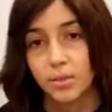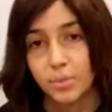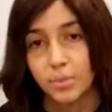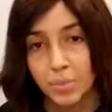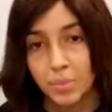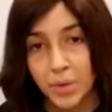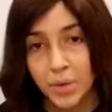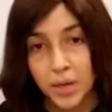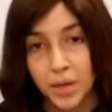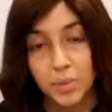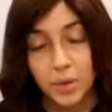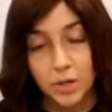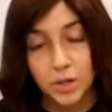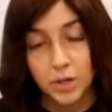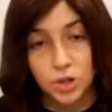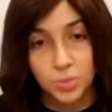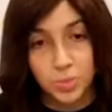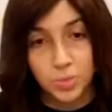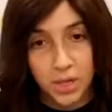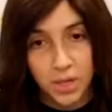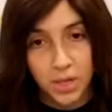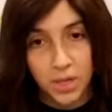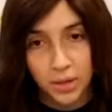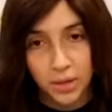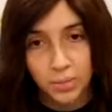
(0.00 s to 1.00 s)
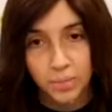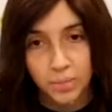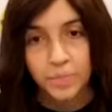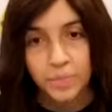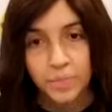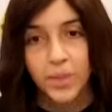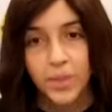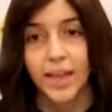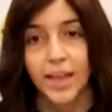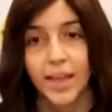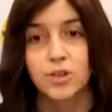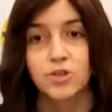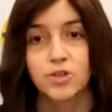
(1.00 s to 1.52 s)
Big Mashpiim
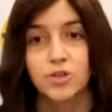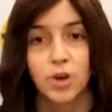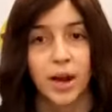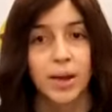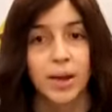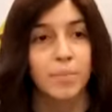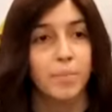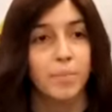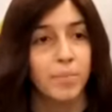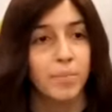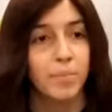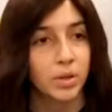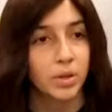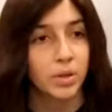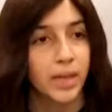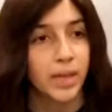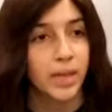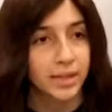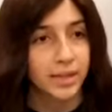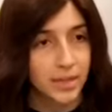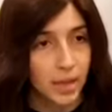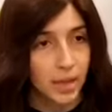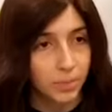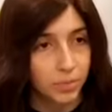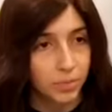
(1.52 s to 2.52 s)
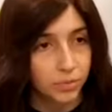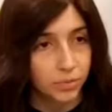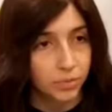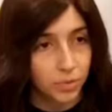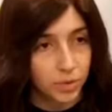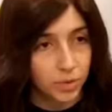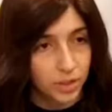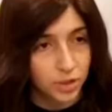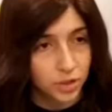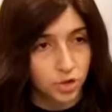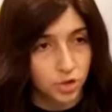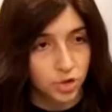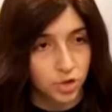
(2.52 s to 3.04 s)
and try and build that type of
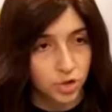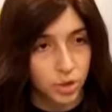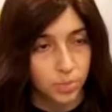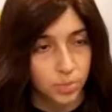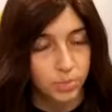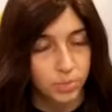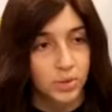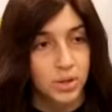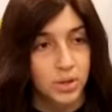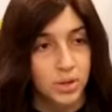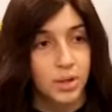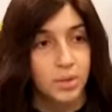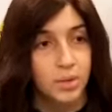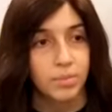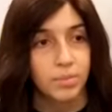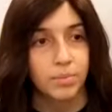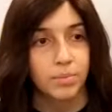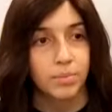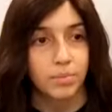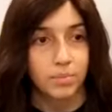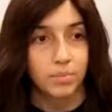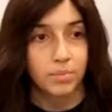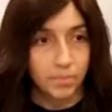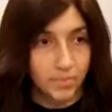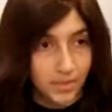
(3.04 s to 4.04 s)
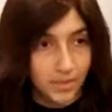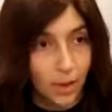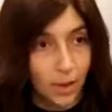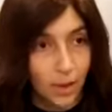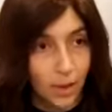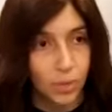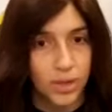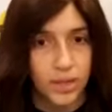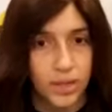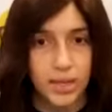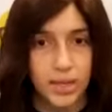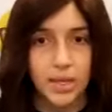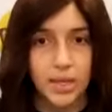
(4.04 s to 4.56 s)
relationship. That
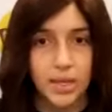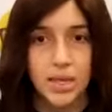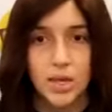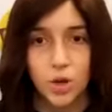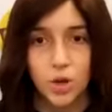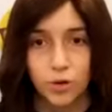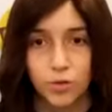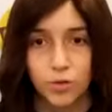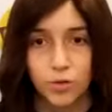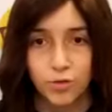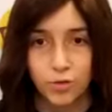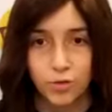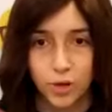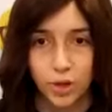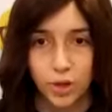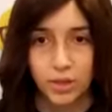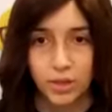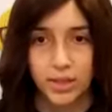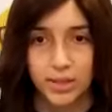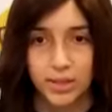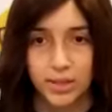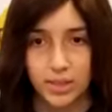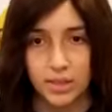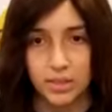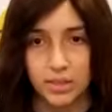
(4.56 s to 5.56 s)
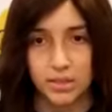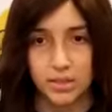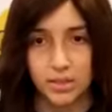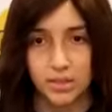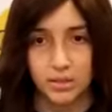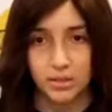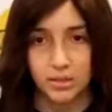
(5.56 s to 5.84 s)
way he could feel that the